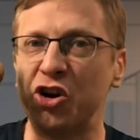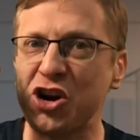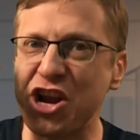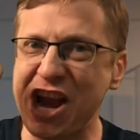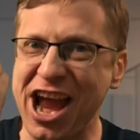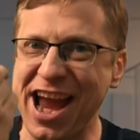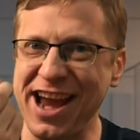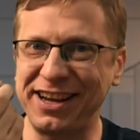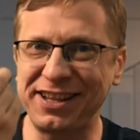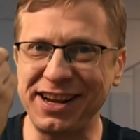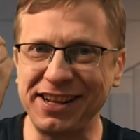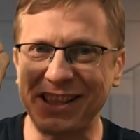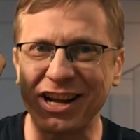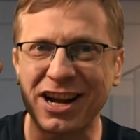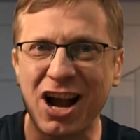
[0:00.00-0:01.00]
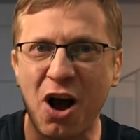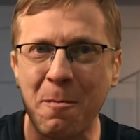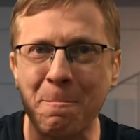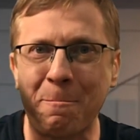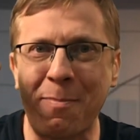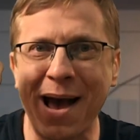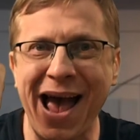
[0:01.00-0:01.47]
creating the
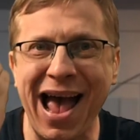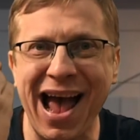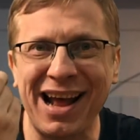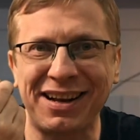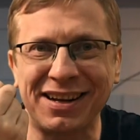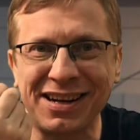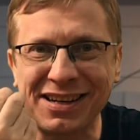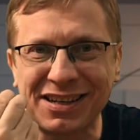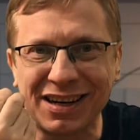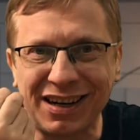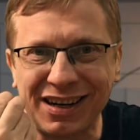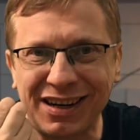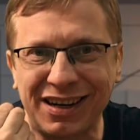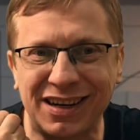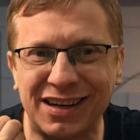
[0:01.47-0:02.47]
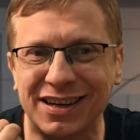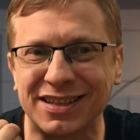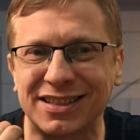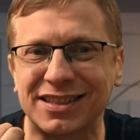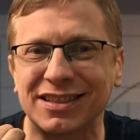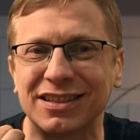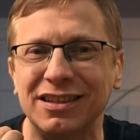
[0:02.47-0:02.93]

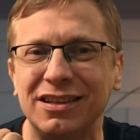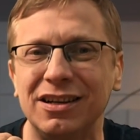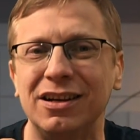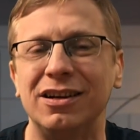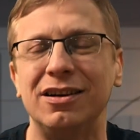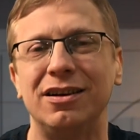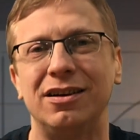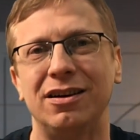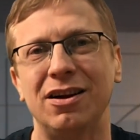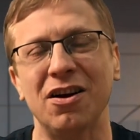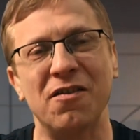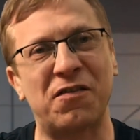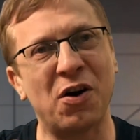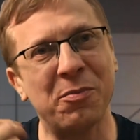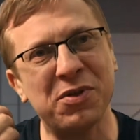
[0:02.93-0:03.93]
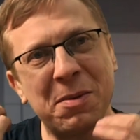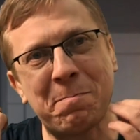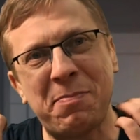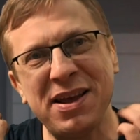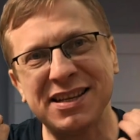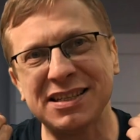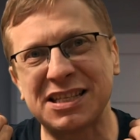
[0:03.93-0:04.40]
competitors. From the
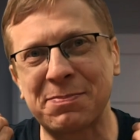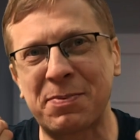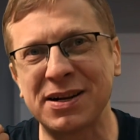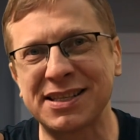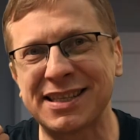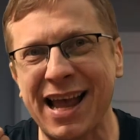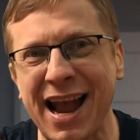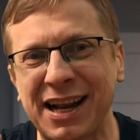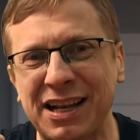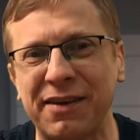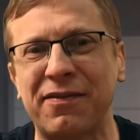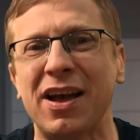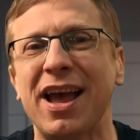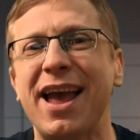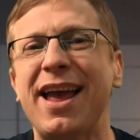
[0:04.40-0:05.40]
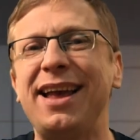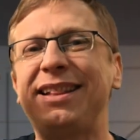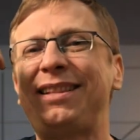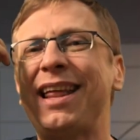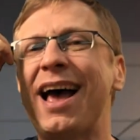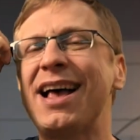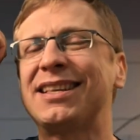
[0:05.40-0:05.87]
business perspective,
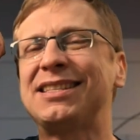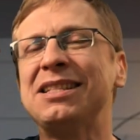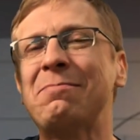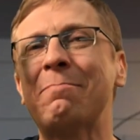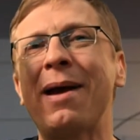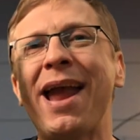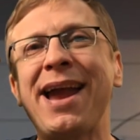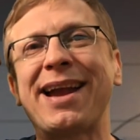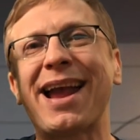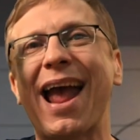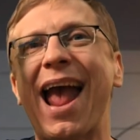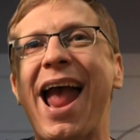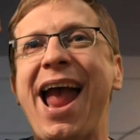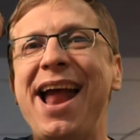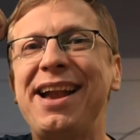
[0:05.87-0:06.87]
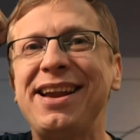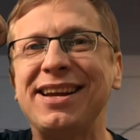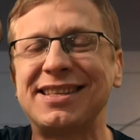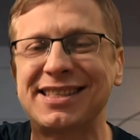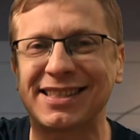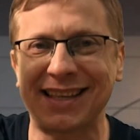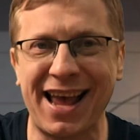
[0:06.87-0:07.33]
it doesn't make
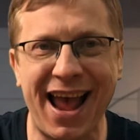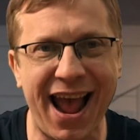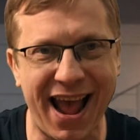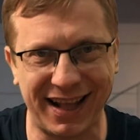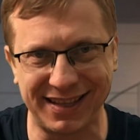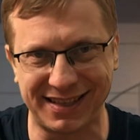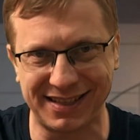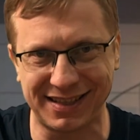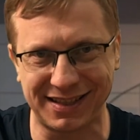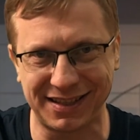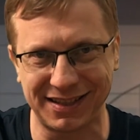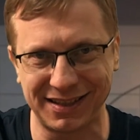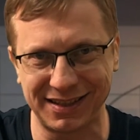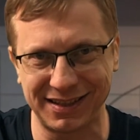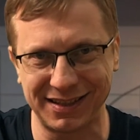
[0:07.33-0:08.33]
any sense.